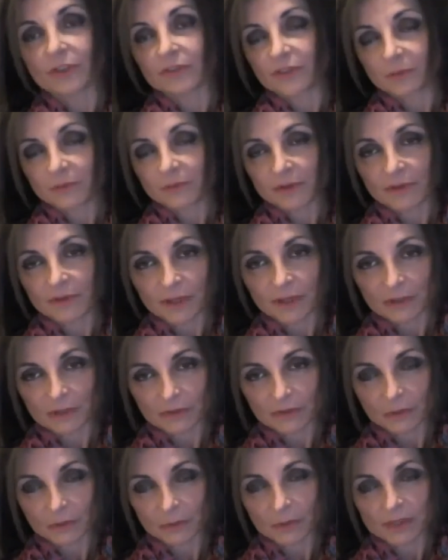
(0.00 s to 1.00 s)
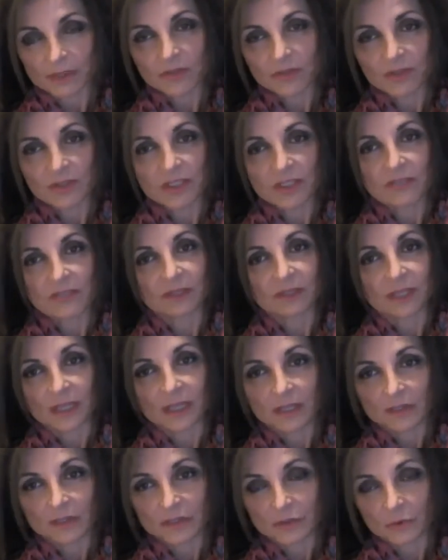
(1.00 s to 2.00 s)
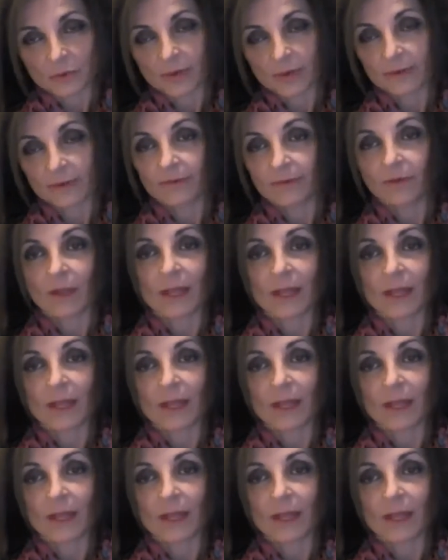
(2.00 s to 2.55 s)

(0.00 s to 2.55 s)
Some of the things based on Stephen King stories,